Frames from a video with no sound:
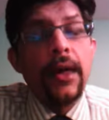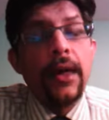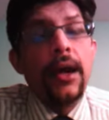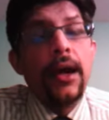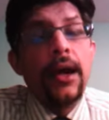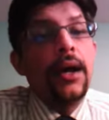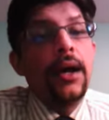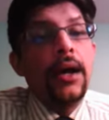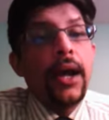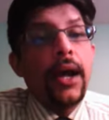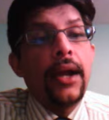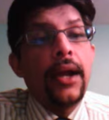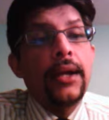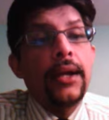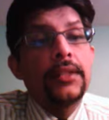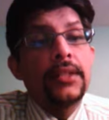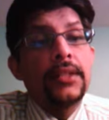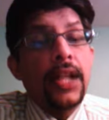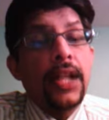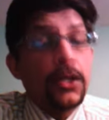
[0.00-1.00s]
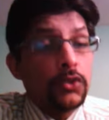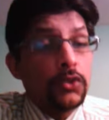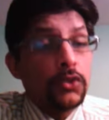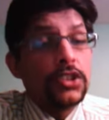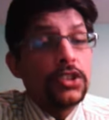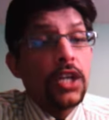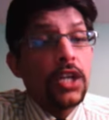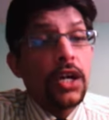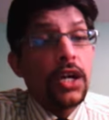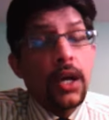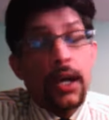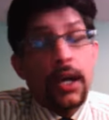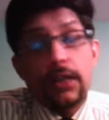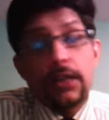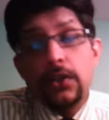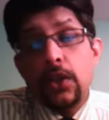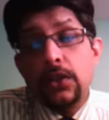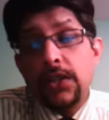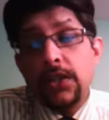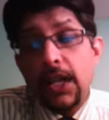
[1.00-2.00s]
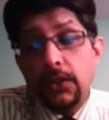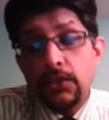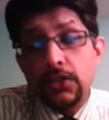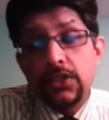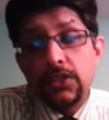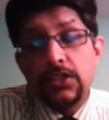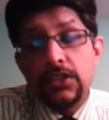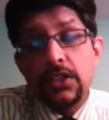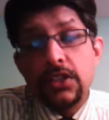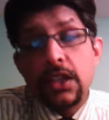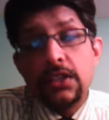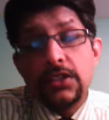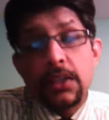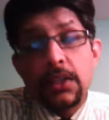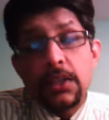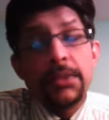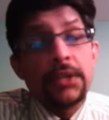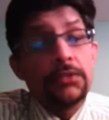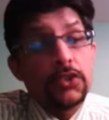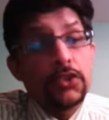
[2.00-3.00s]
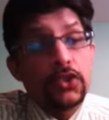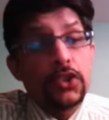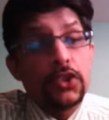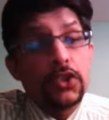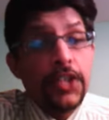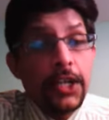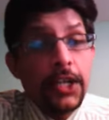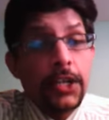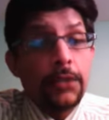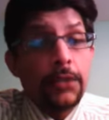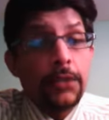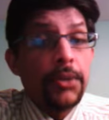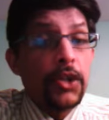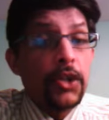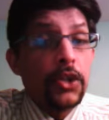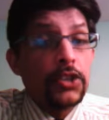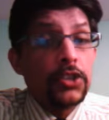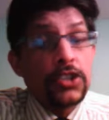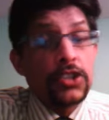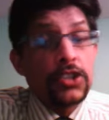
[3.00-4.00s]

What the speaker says: And I thought that was something which was needed because,